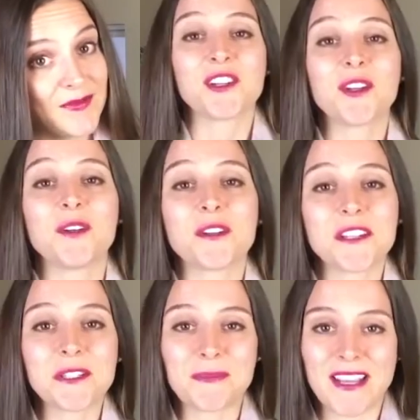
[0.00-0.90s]
The
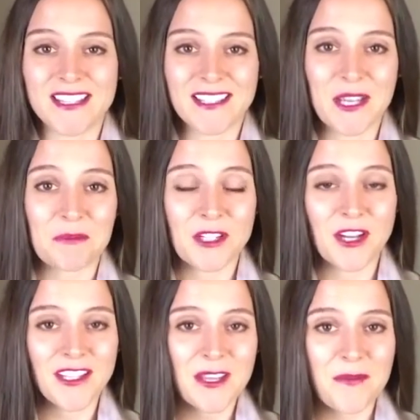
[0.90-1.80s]
glorious place I am
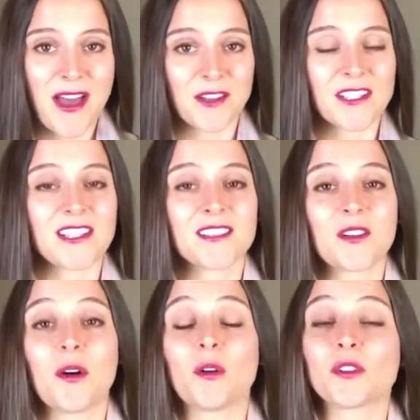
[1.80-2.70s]
talking about is
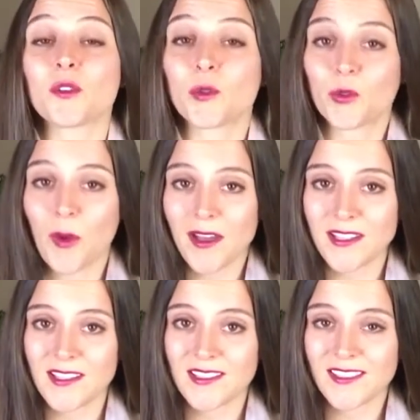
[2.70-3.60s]
called
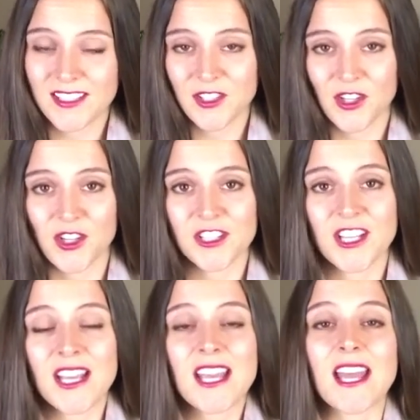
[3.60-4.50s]
Soieries Saint-Georges